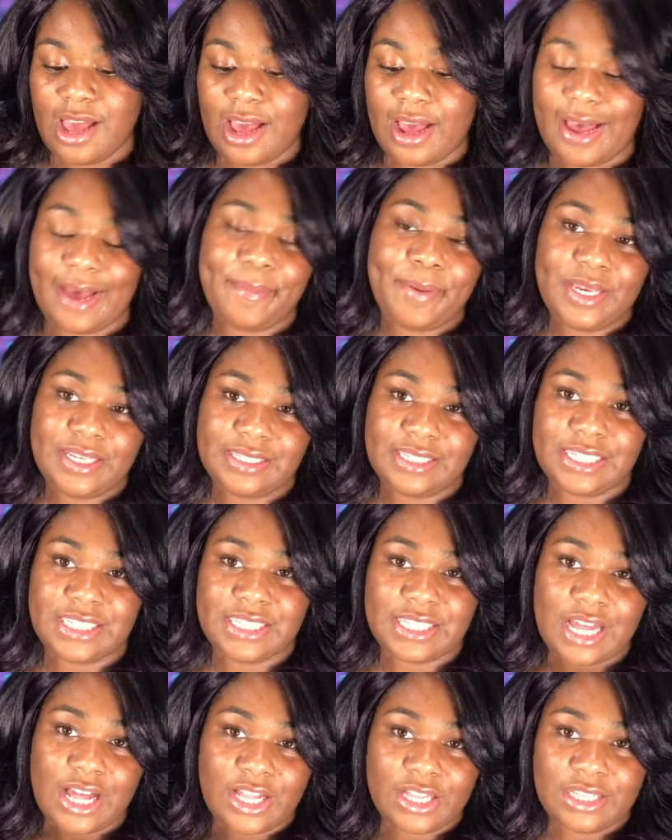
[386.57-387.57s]
I paid
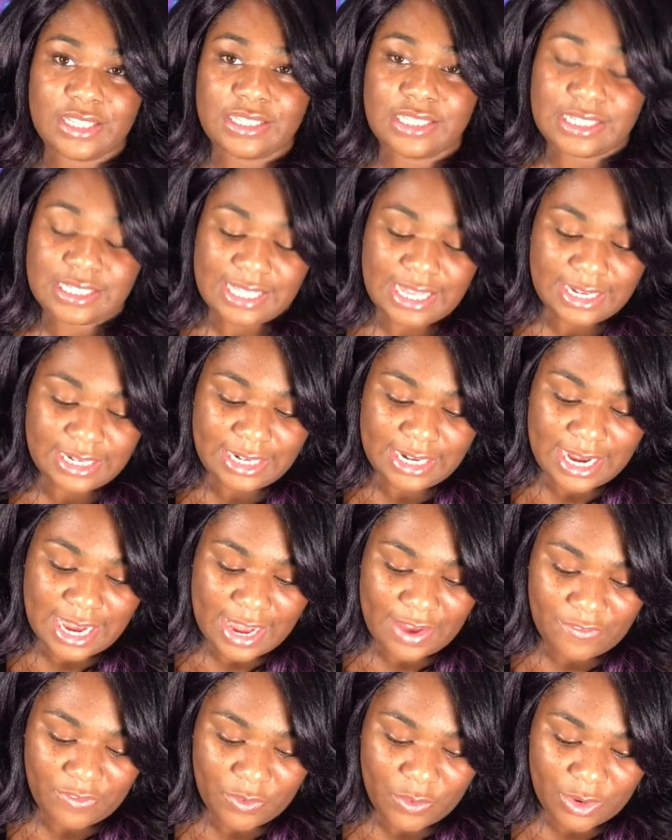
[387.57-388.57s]

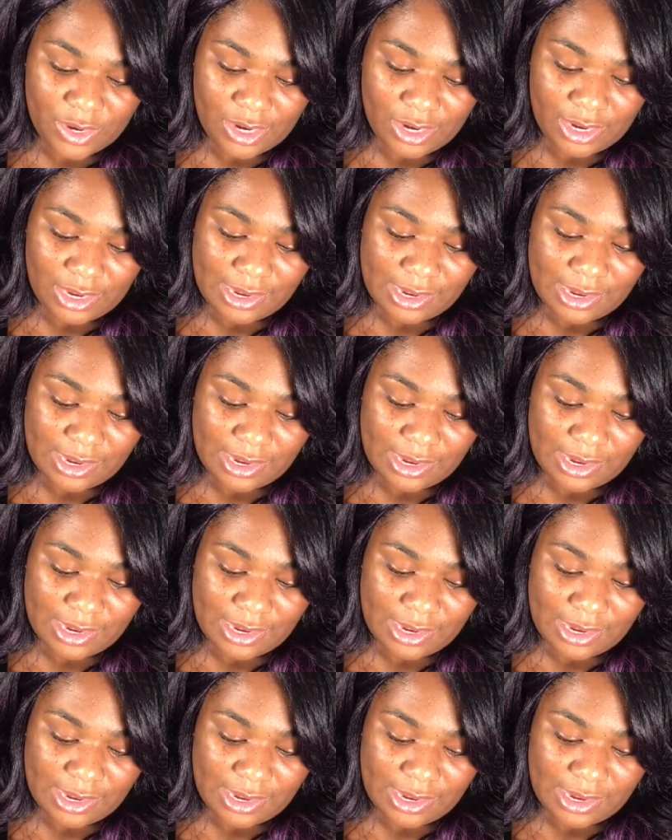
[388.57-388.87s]
$6.99 for it.